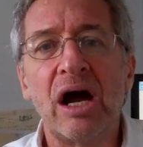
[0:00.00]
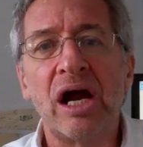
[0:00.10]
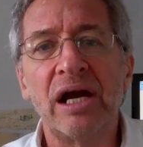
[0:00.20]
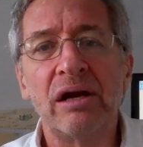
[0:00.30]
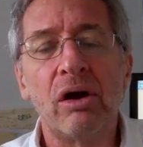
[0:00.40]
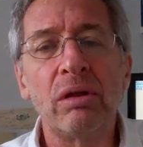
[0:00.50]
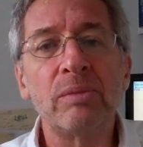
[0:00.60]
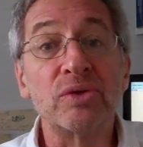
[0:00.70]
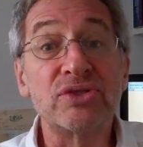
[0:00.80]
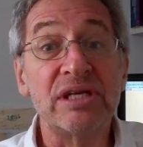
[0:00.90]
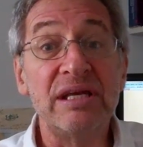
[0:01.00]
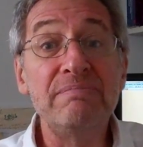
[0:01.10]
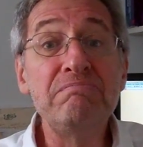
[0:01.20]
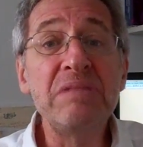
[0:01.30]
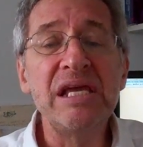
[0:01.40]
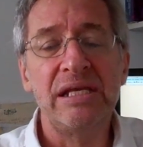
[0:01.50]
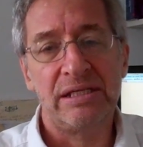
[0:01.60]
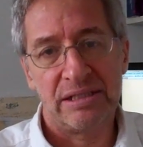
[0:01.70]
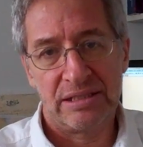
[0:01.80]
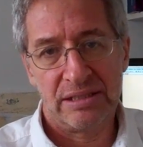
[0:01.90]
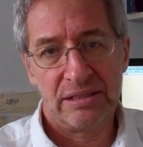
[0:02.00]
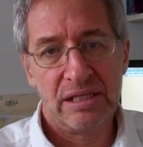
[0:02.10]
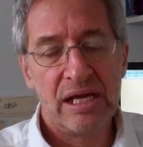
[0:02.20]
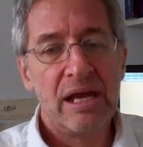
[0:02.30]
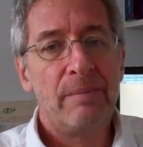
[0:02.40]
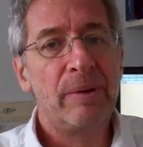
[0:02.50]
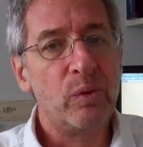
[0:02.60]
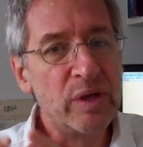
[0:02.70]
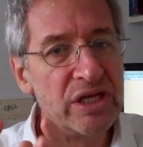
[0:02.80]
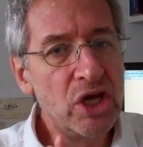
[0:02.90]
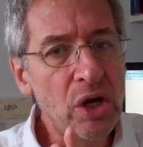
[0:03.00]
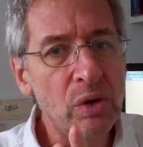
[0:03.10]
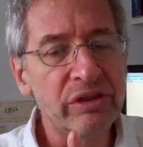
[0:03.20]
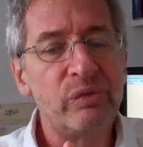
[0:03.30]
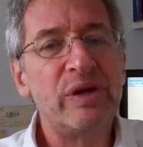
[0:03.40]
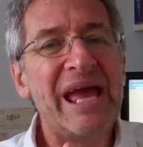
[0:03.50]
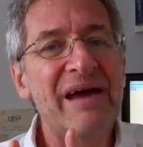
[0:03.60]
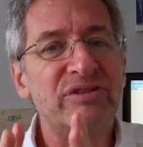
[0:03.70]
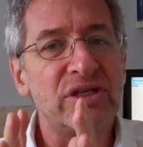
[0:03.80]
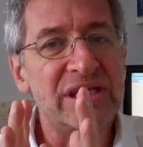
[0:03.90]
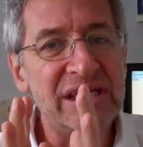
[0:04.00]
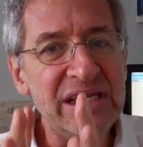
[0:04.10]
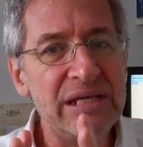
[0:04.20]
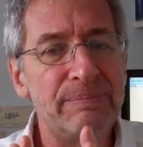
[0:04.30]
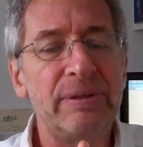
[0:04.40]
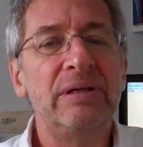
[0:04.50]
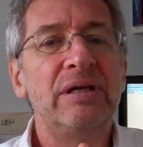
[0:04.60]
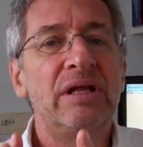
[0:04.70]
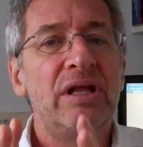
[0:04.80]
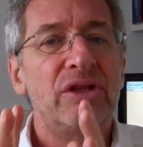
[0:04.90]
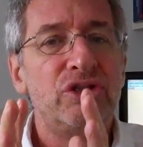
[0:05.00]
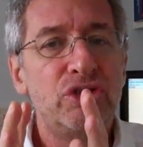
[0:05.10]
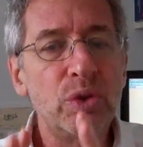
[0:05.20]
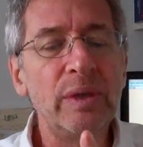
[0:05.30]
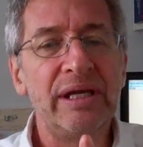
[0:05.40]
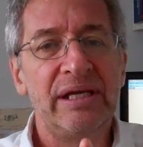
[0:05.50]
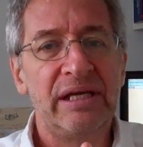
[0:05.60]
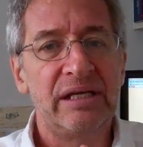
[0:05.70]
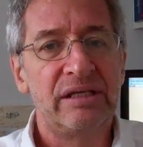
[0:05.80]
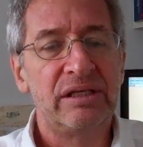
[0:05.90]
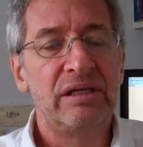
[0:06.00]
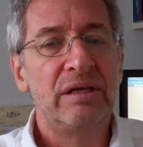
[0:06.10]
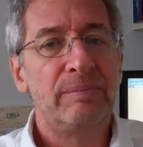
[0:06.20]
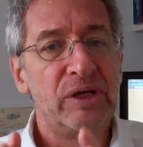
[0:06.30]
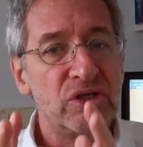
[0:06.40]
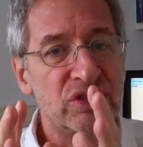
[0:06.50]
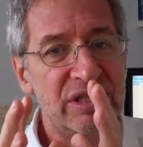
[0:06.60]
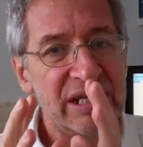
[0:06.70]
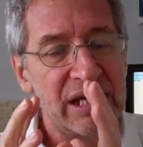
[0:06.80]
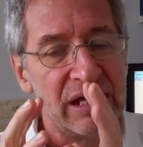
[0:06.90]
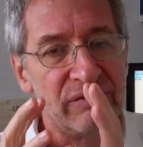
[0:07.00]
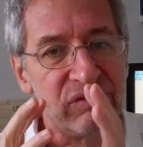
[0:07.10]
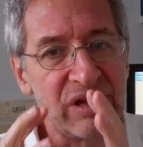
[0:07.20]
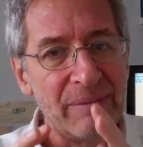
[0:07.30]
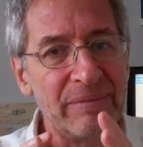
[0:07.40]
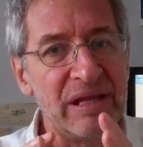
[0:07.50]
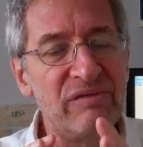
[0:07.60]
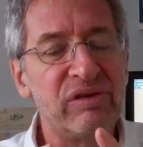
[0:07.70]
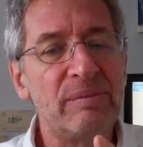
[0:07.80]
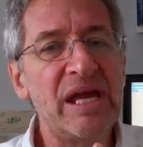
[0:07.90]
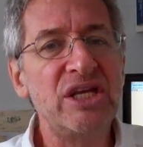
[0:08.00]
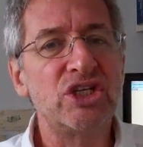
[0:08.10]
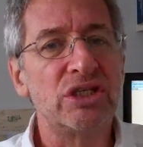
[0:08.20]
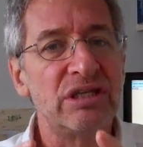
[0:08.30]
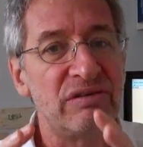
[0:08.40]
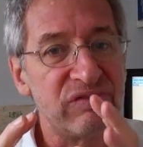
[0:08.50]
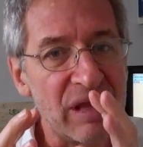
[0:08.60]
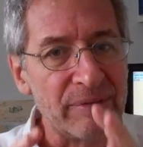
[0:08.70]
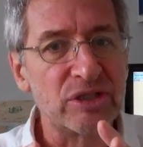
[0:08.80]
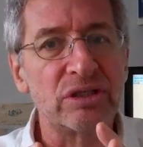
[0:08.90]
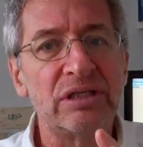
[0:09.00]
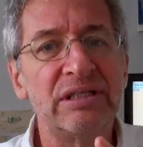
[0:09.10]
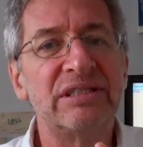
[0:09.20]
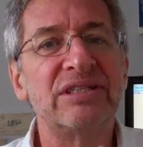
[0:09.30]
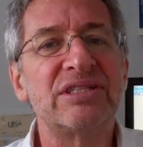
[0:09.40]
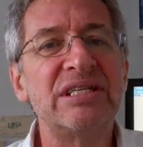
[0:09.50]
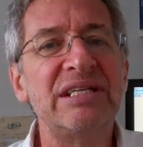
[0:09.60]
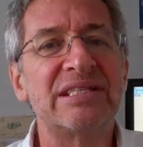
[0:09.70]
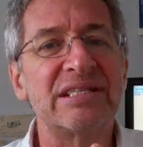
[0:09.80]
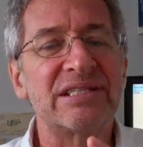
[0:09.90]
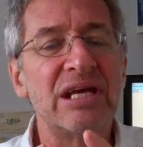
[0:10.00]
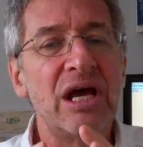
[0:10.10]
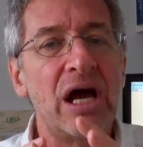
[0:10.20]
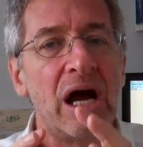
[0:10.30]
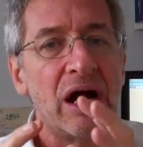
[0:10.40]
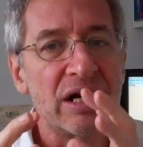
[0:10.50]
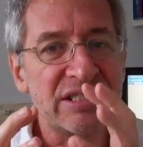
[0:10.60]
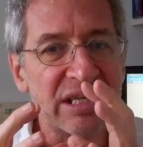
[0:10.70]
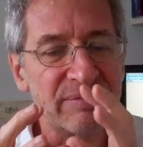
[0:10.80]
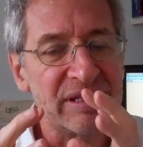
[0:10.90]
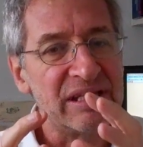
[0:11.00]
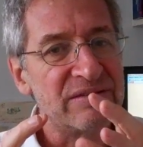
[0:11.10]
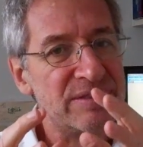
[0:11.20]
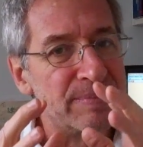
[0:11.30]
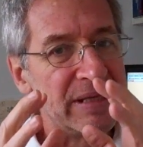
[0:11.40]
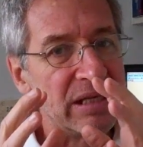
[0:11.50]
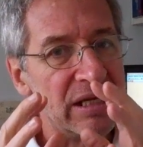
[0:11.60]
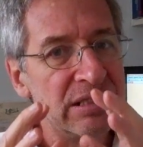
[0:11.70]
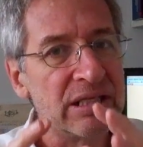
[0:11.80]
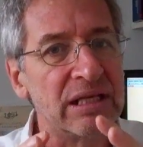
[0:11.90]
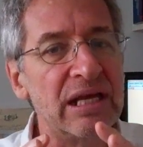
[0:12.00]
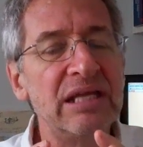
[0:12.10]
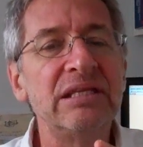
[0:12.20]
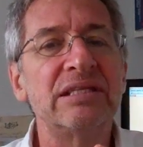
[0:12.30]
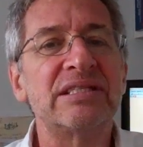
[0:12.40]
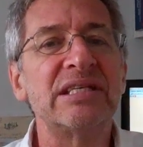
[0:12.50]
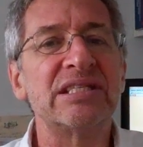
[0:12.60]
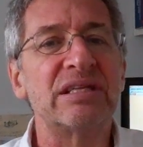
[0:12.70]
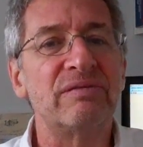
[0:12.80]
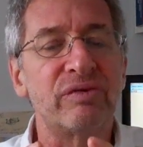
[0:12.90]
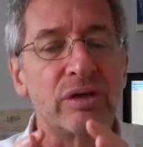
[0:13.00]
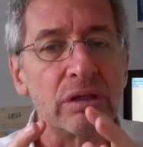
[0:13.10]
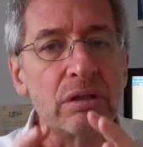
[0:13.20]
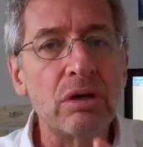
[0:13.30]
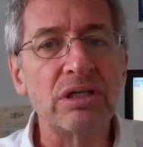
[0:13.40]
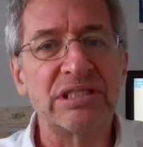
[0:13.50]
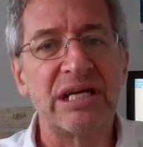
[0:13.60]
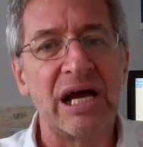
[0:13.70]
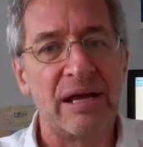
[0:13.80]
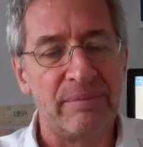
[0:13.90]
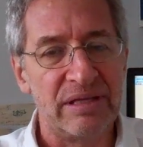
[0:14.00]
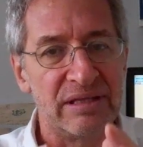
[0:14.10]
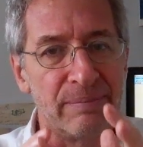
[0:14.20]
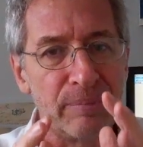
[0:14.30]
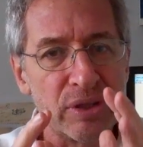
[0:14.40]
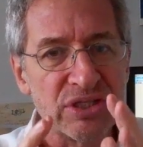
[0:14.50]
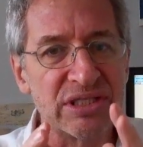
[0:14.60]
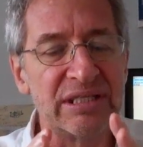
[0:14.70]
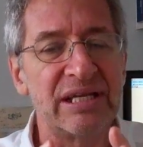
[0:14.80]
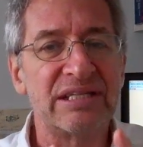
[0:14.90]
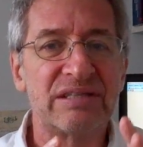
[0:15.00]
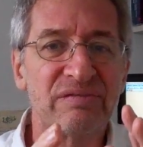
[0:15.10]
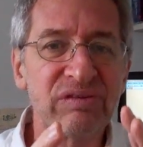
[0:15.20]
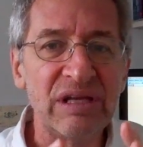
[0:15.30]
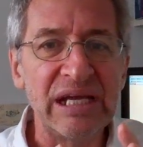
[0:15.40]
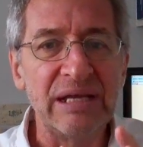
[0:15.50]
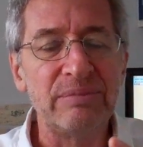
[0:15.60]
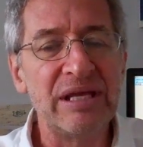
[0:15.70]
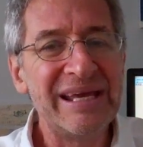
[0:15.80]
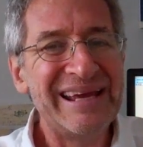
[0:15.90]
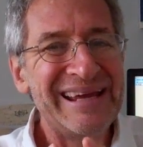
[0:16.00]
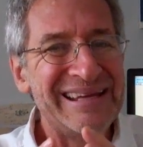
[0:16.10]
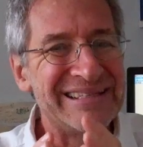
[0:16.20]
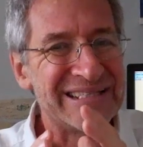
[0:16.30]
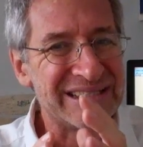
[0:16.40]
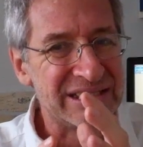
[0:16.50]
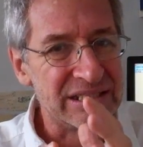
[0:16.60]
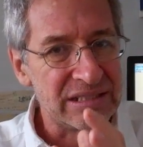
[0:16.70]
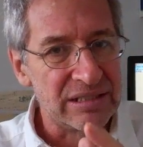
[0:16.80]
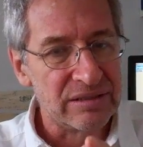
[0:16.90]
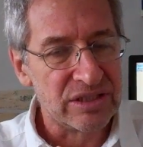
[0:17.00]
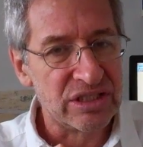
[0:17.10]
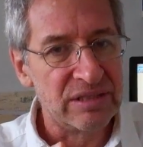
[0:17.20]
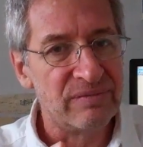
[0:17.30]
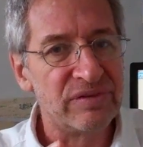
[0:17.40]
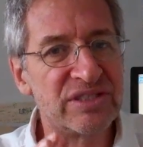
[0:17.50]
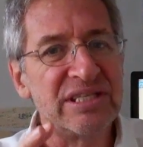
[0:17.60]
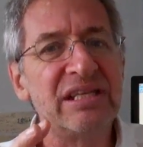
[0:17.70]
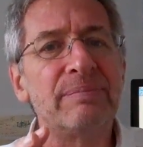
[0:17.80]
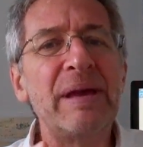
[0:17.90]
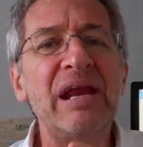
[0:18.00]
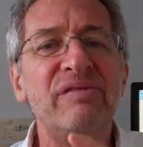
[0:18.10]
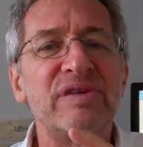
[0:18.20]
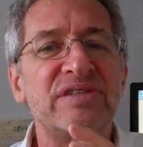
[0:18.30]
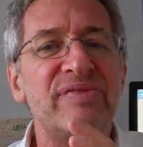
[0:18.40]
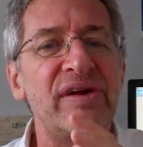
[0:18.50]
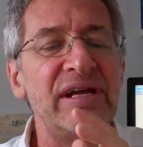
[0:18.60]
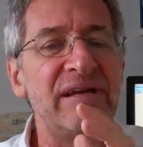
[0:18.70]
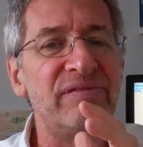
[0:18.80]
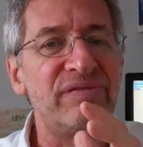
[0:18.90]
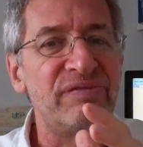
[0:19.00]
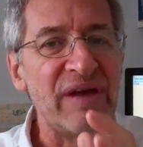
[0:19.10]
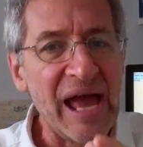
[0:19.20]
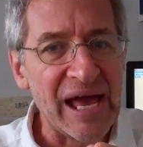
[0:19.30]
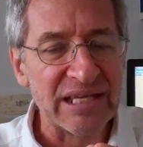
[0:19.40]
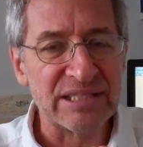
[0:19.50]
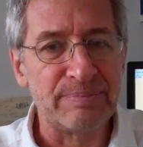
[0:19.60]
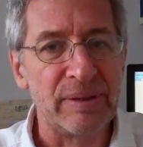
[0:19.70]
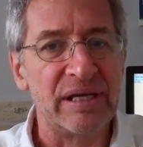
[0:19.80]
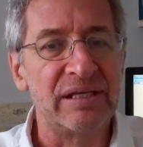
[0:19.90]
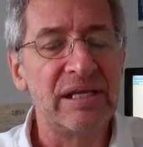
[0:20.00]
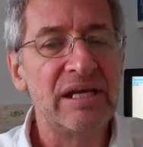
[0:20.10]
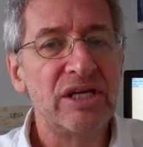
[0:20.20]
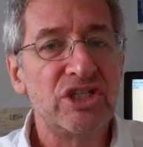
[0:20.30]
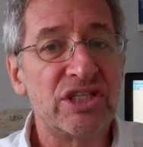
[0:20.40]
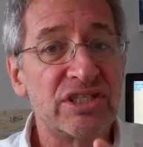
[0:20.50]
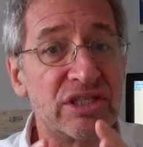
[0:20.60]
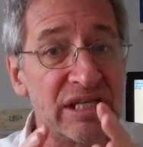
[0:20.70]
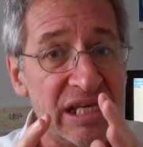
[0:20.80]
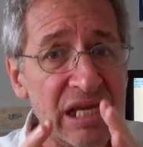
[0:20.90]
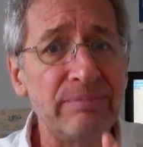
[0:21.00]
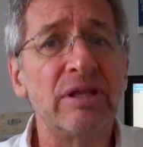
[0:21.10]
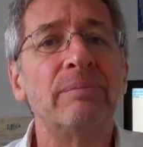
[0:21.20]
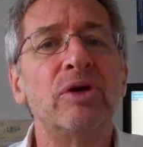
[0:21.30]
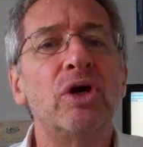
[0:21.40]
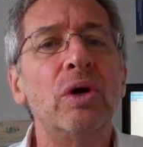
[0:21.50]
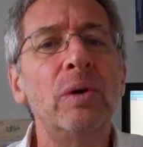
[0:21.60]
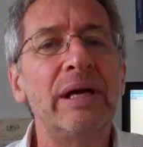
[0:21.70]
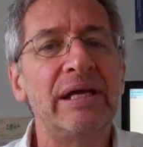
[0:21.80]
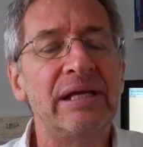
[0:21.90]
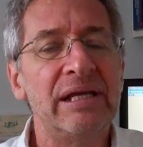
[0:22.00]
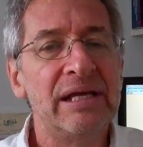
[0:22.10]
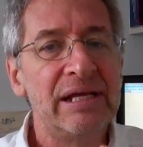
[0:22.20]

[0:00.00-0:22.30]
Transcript: are almost immediate, but we know that we have to keep doing it because the inflammation, the inflammatory diseases are something that's been in the system for a long time. The person that is inflamed just see the benefits very fast, but just to keep them going,